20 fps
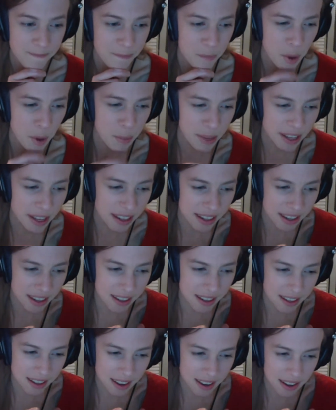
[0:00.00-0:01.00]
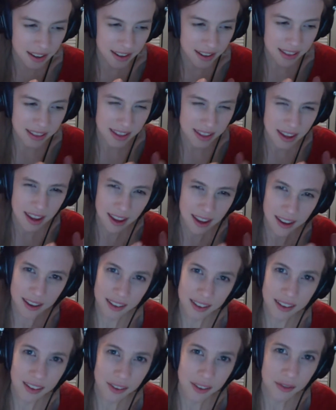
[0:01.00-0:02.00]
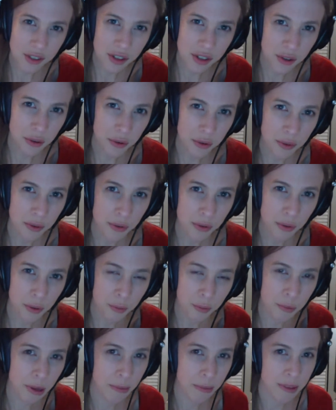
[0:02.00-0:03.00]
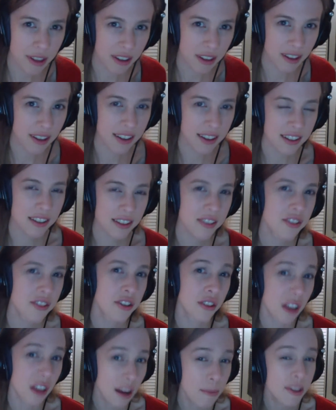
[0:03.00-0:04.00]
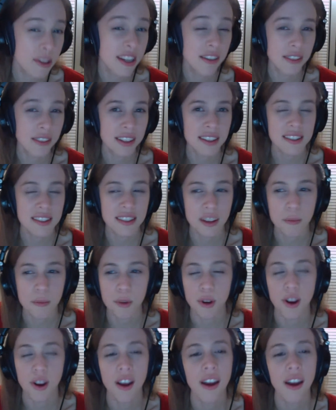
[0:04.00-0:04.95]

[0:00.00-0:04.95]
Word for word: maybe at the end of June or maybe into July, but definitely this summer.